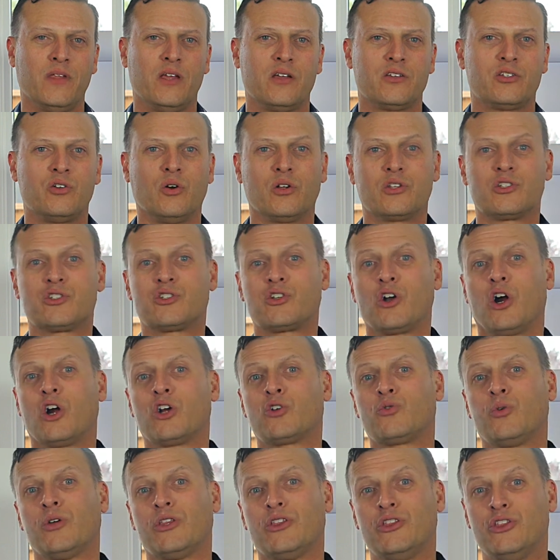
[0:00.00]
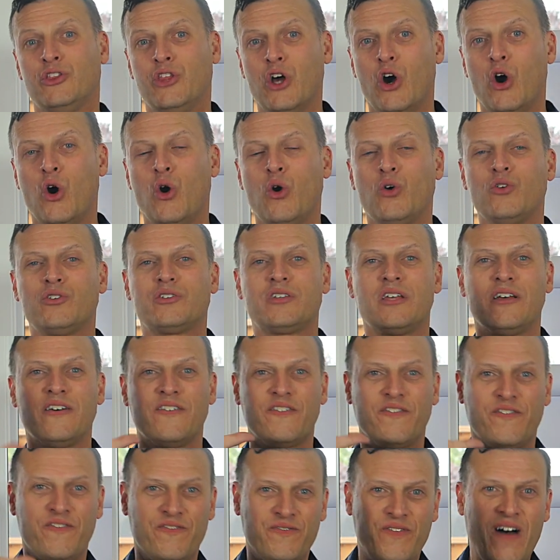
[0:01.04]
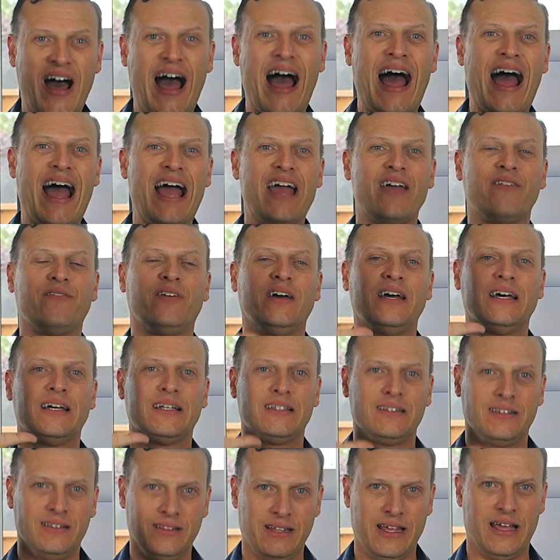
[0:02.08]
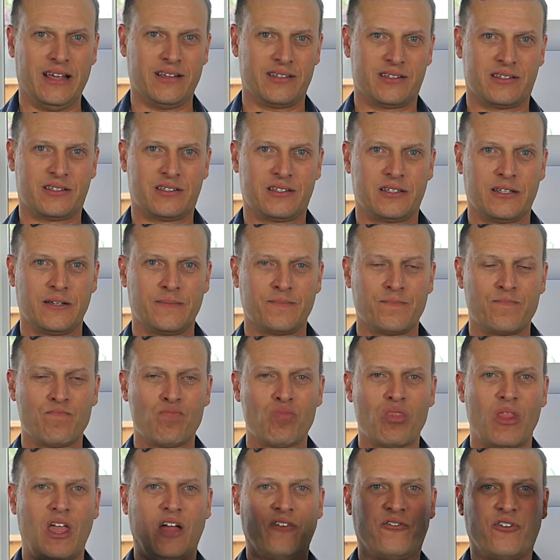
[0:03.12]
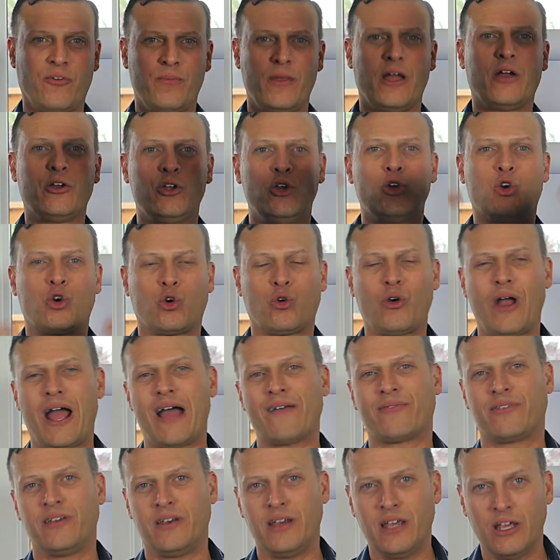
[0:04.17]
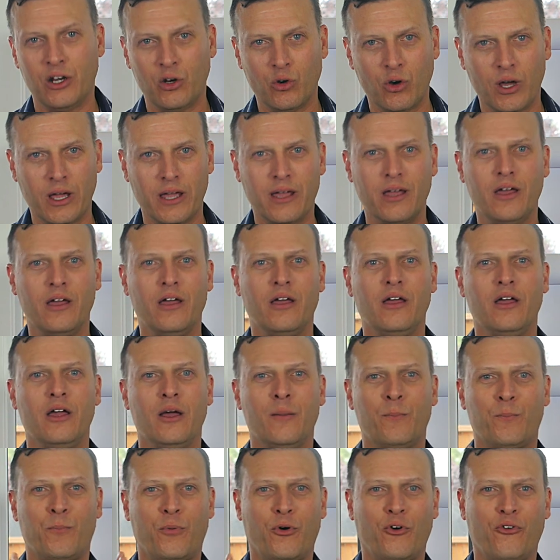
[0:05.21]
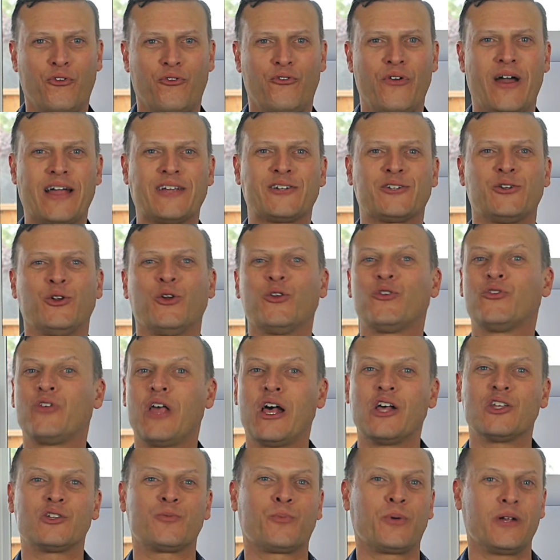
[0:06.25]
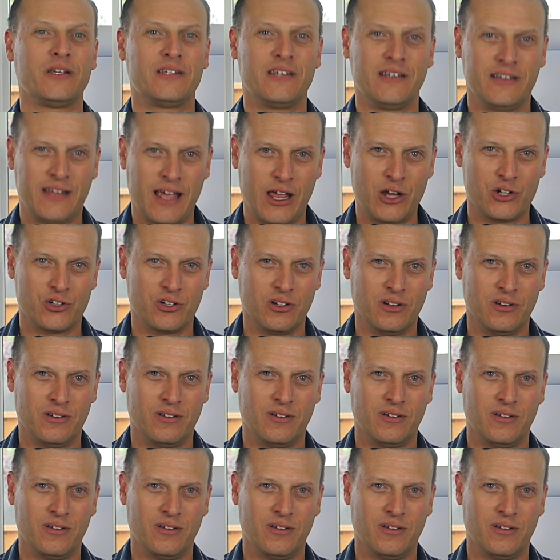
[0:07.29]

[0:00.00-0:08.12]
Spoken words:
So it starts with those 5 lists. And from there you craft it into a professional sales presentation.